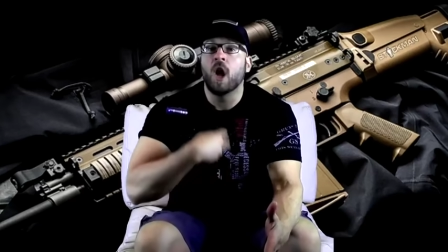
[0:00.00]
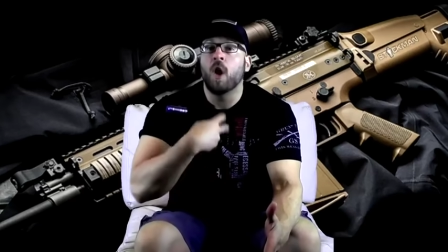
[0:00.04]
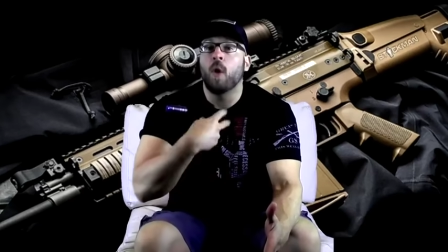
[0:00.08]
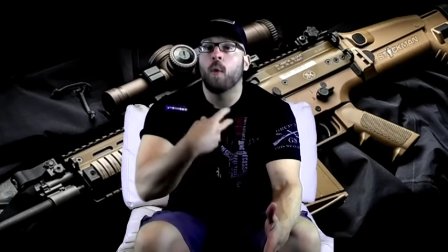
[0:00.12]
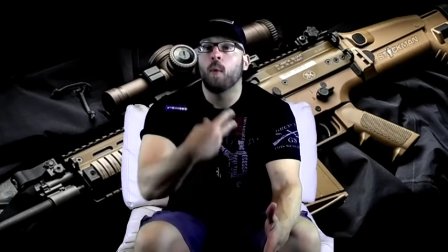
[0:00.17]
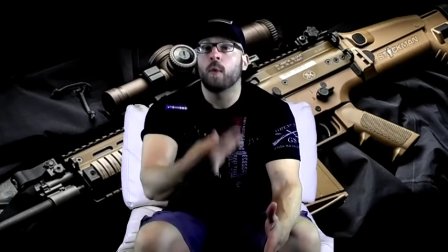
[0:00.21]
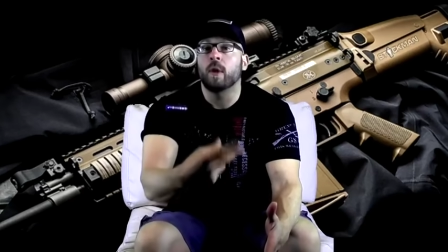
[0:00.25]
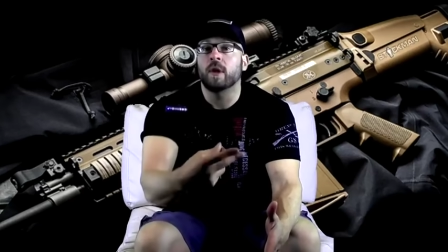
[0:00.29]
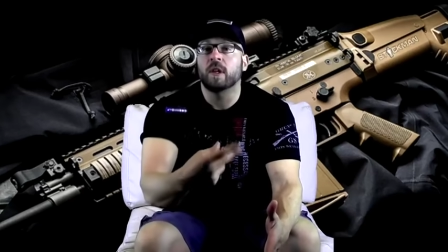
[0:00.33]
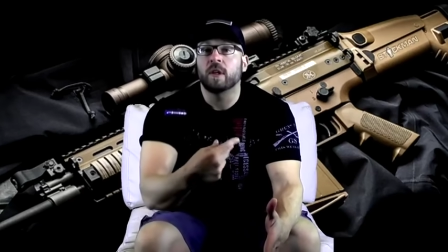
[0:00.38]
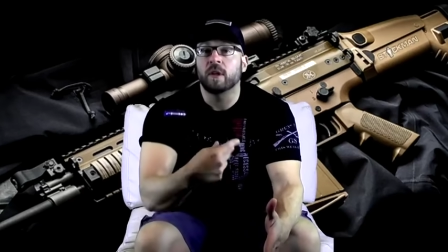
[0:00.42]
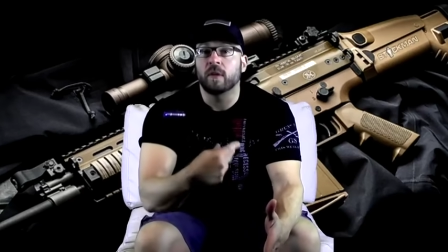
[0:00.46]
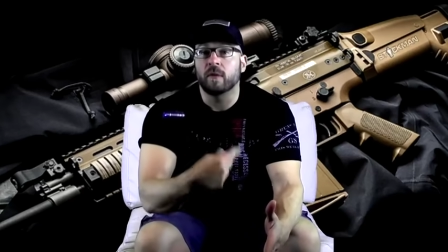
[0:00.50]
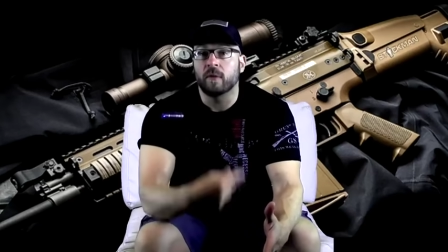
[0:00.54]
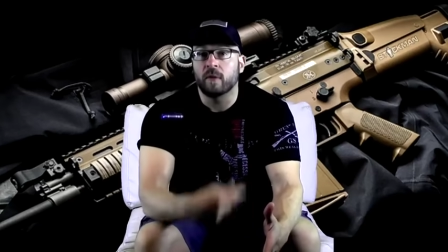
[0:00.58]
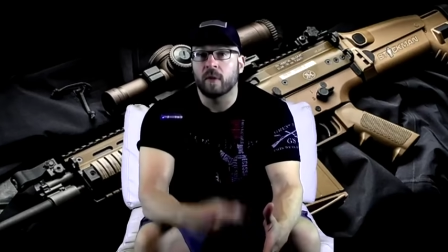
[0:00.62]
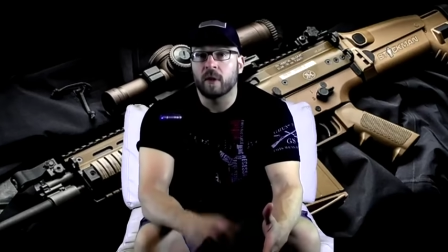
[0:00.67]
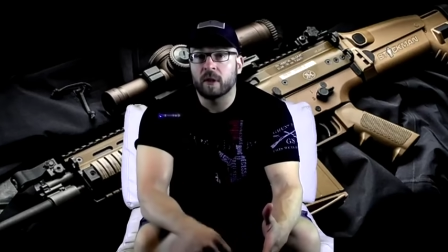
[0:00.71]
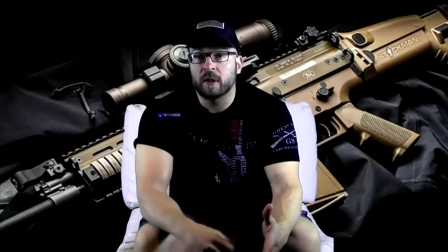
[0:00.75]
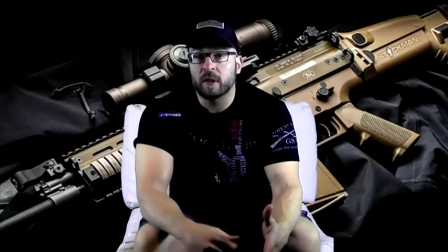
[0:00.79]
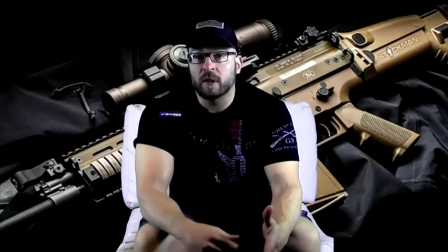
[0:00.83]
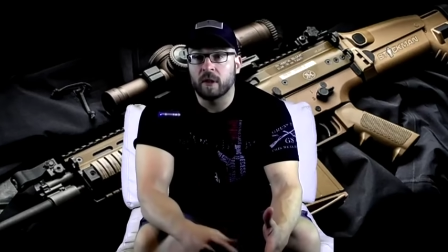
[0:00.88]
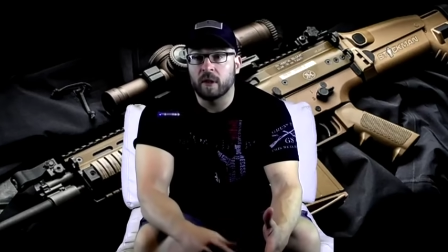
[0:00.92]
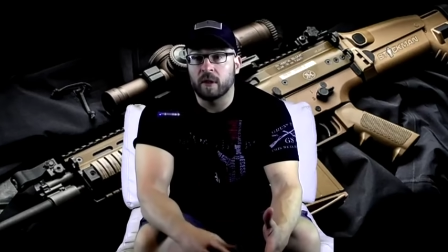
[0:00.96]
When
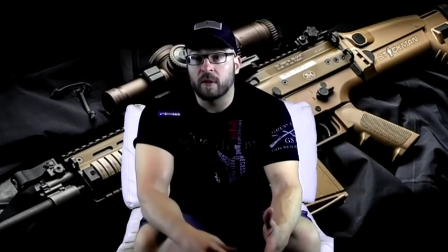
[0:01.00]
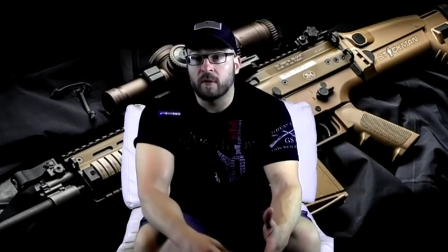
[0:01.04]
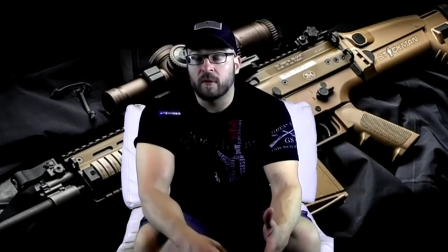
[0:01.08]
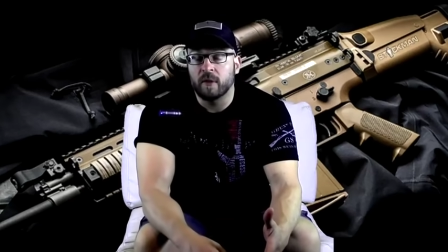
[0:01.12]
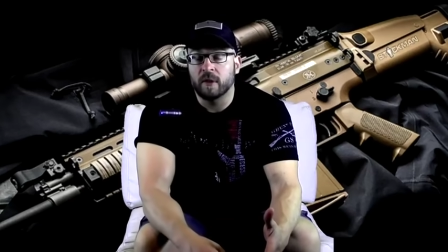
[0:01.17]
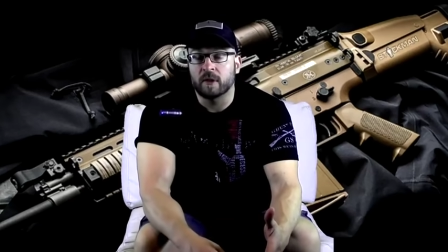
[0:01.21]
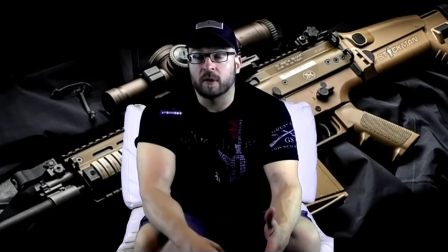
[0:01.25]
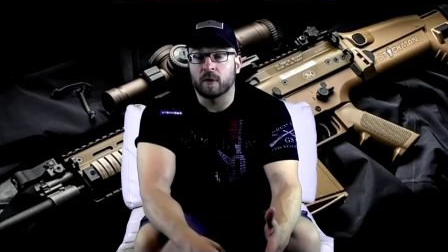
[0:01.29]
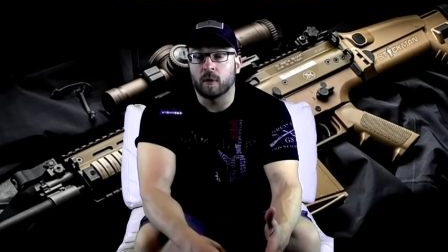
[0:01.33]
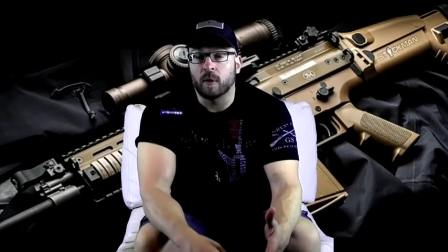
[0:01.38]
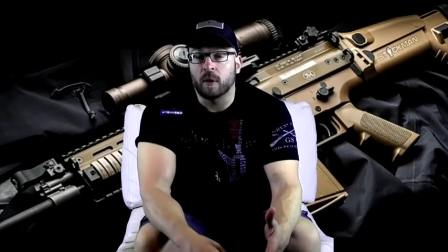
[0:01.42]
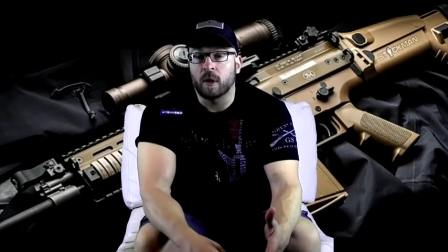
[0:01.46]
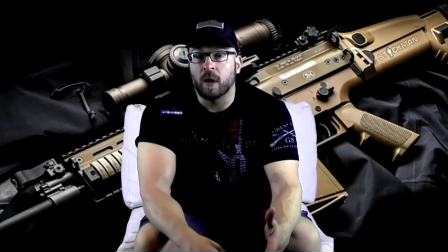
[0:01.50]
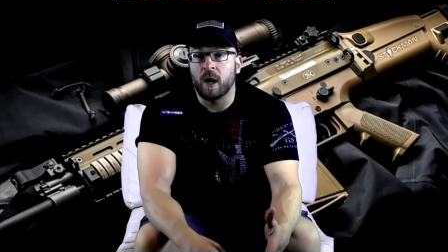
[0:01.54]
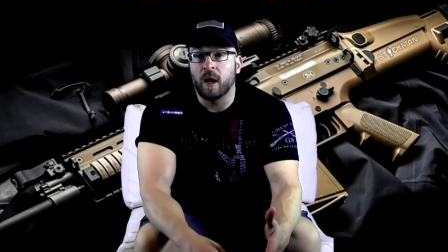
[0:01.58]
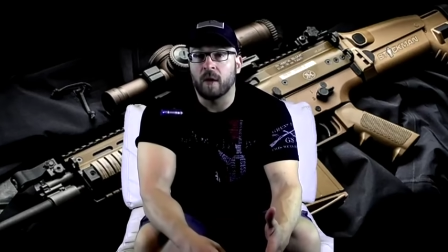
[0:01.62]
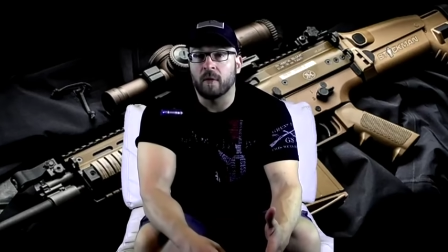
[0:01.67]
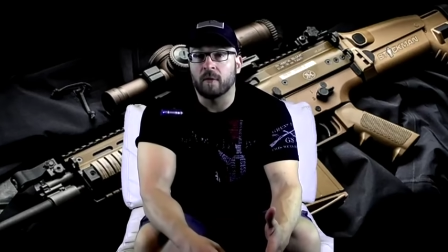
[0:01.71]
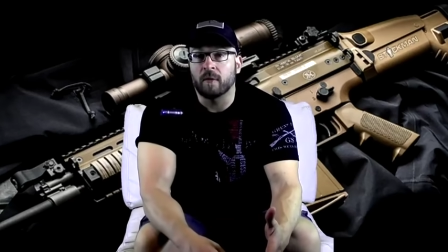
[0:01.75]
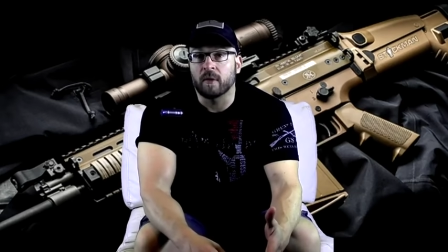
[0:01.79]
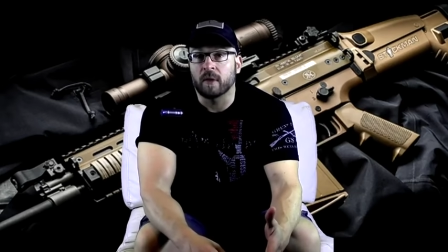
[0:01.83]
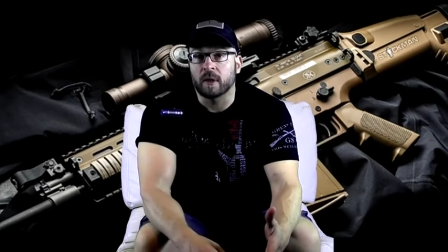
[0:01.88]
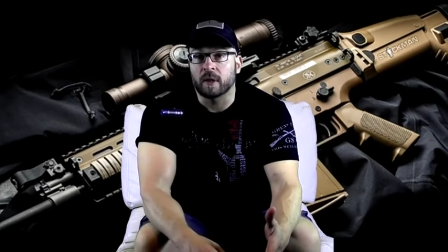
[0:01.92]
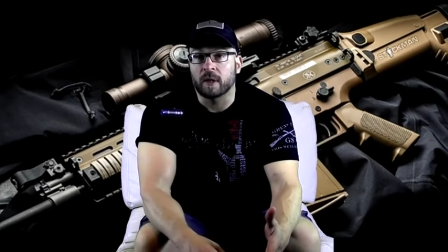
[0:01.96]
confronted in a physical
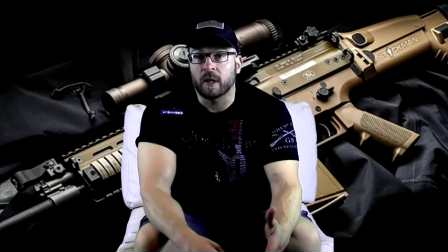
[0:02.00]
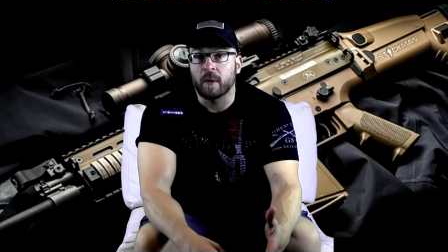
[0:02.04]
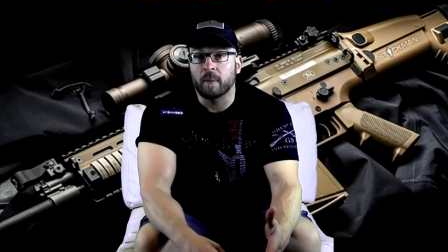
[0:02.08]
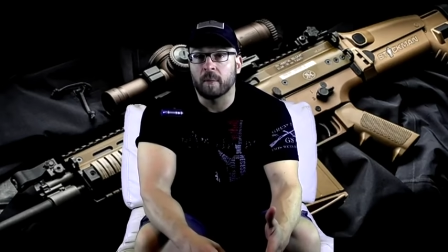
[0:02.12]
conflict,